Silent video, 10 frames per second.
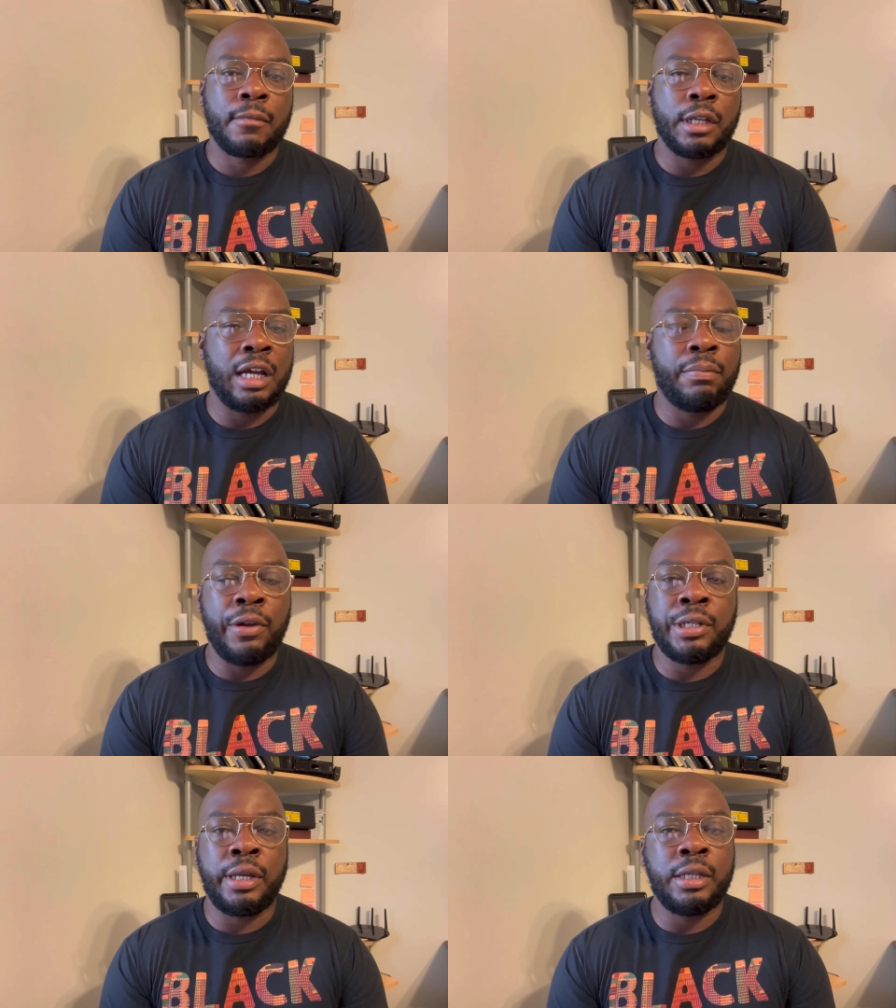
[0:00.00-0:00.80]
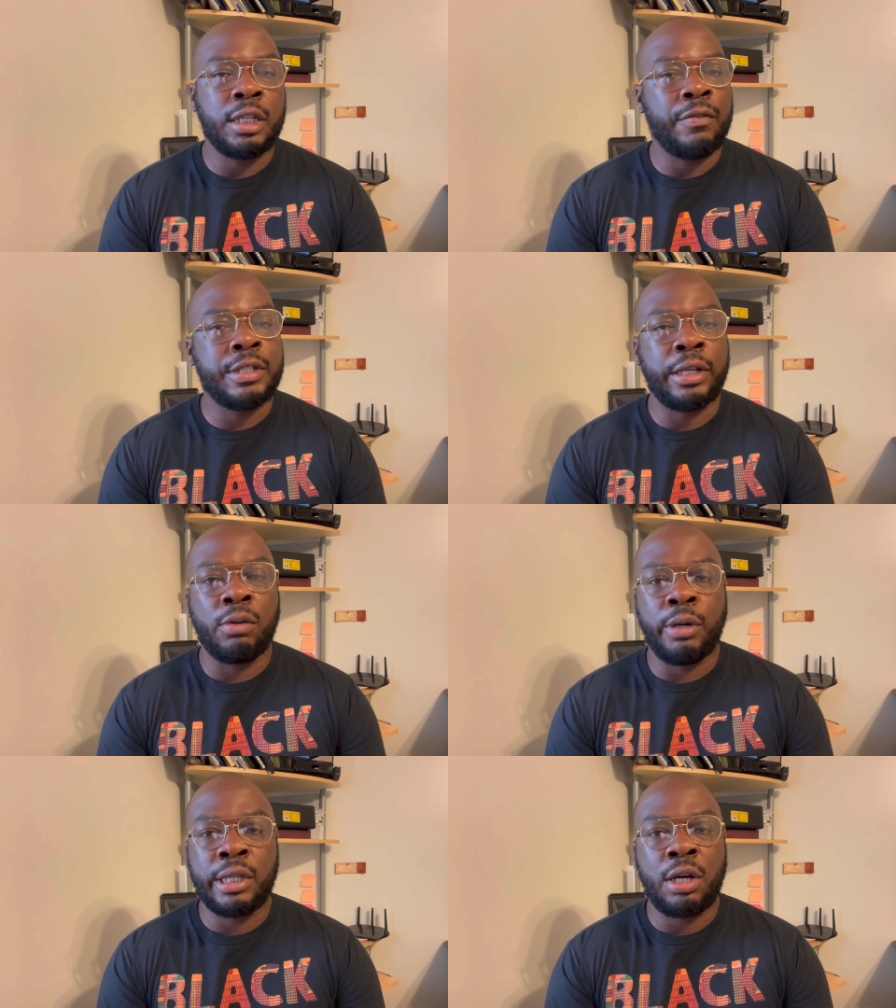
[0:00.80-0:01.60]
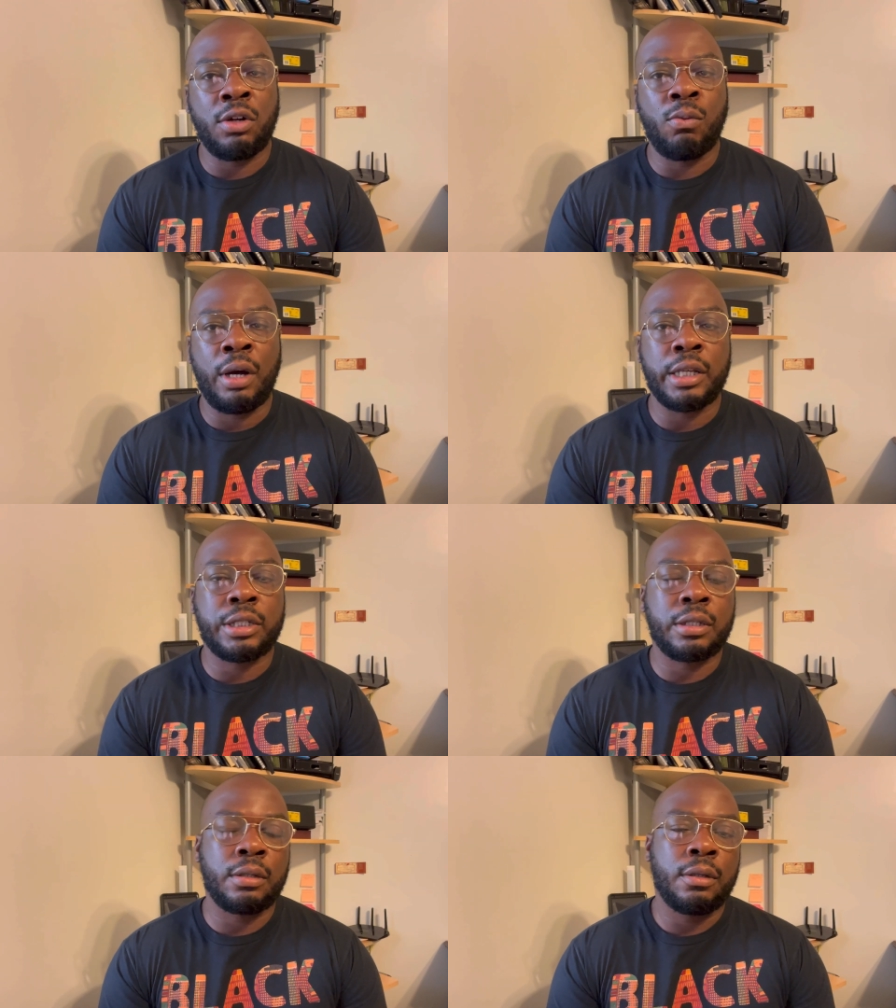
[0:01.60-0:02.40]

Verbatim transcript: I appreciate each and every single one of y'all who watch.